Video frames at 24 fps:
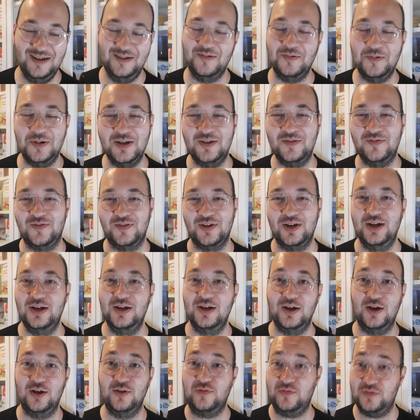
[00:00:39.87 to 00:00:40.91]
We've
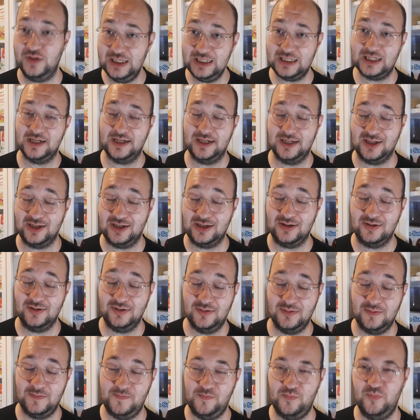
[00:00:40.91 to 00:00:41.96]
officially,
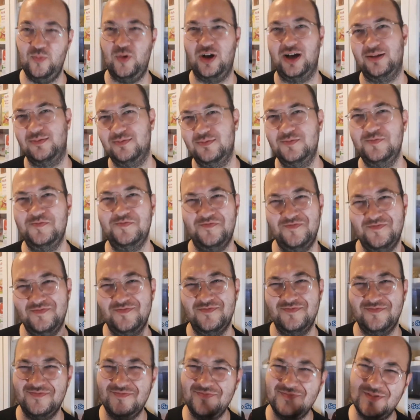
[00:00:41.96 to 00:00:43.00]
well,
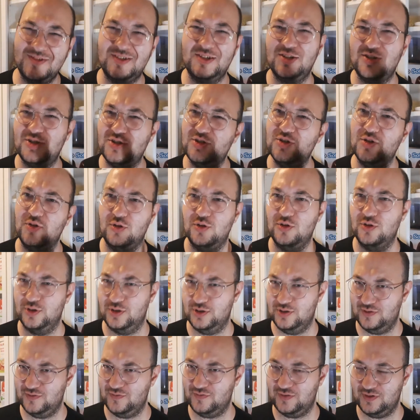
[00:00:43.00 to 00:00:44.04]
sort
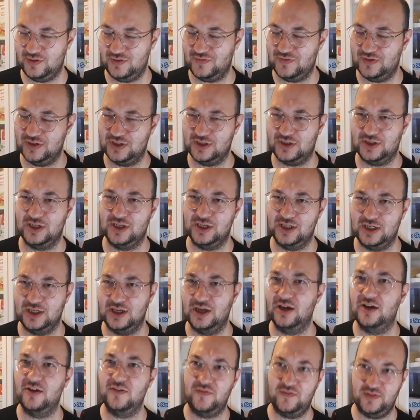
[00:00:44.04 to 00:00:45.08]
of
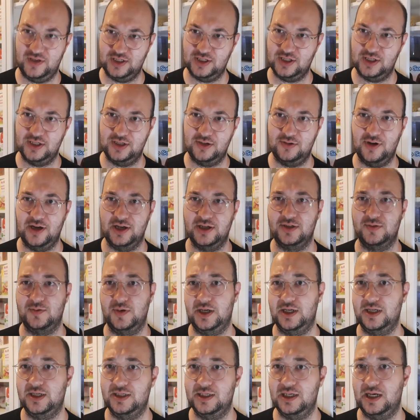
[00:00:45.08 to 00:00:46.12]
officially
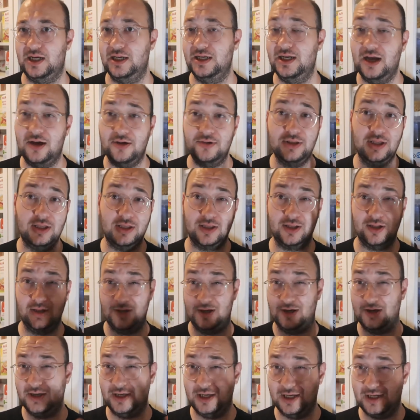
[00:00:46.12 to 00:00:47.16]
graduated. I know that the
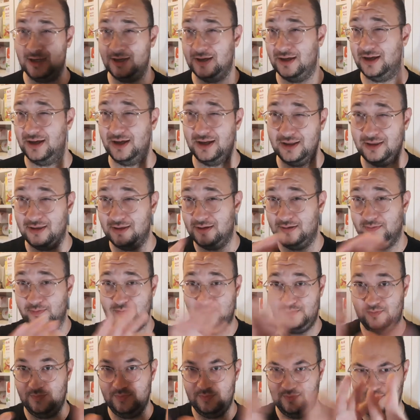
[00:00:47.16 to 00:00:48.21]
lighting and the
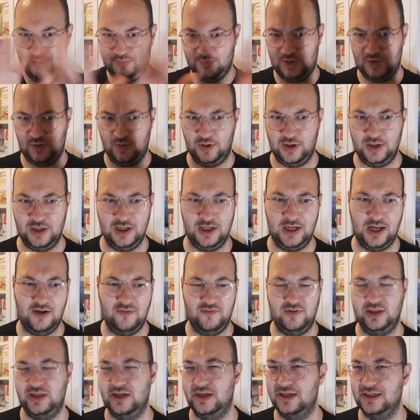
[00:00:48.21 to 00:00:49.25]
screen and
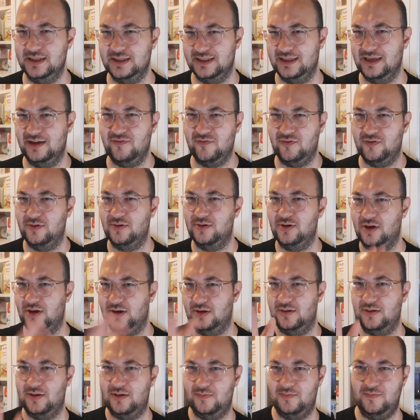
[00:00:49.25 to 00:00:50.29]
everything is different.
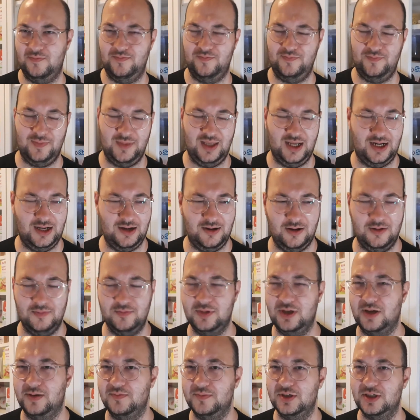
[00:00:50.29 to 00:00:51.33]

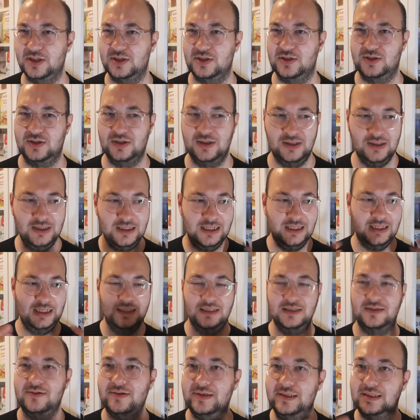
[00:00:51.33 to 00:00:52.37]
I'm just
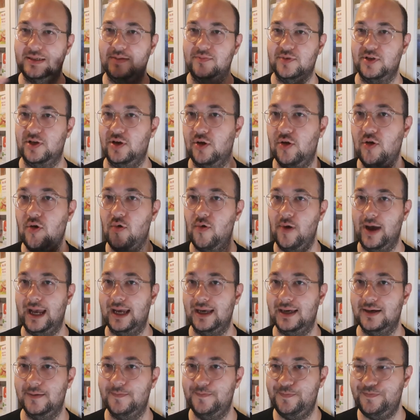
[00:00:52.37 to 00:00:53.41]
doing something
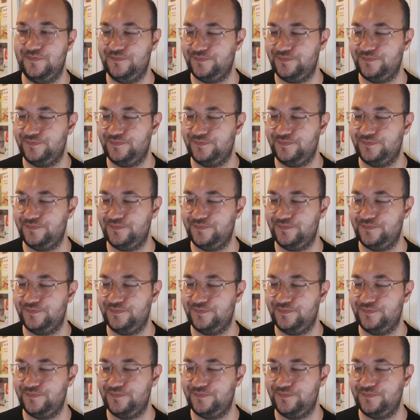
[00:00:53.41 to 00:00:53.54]
quick